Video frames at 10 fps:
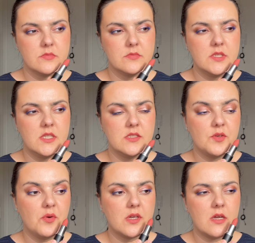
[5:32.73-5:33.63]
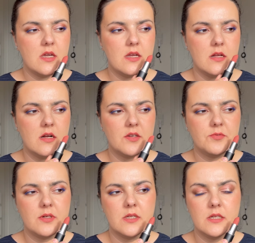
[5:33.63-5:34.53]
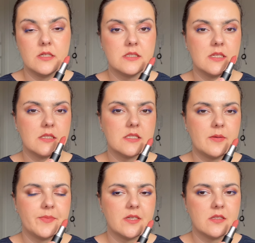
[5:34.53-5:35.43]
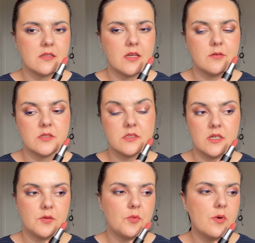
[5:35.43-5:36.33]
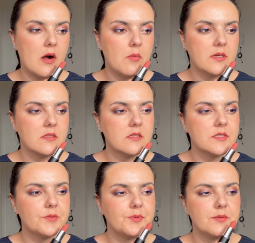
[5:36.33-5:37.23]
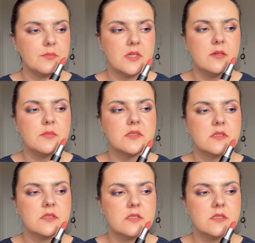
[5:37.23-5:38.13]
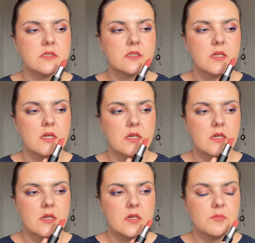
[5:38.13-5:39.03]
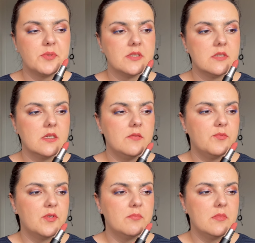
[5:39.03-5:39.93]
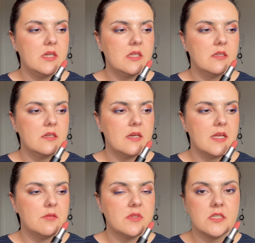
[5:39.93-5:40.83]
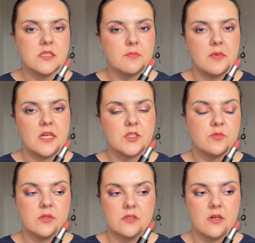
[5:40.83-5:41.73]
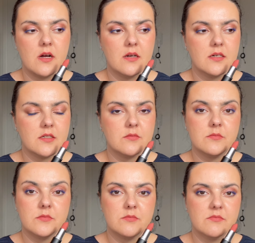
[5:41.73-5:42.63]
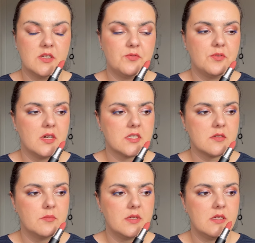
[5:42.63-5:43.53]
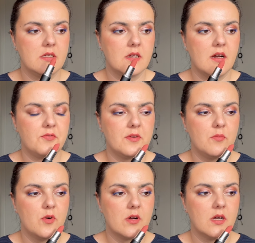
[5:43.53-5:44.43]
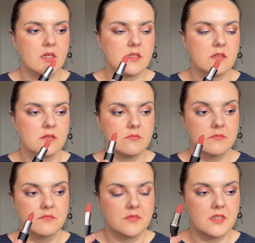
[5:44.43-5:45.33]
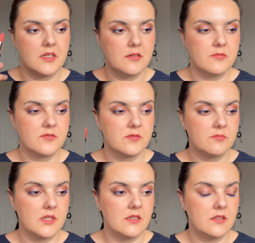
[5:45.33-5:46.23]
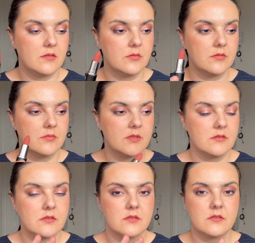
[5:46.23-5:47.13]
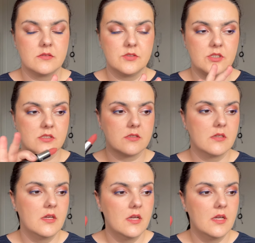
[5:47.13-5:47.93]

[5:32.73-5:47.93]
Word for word: It is okay, I feel. It's not something that I will say wow, at least on me, but it is pretty. For me, the name doesn't match with the color. If you ask me, Cafe Mocha, it gives me to, it's just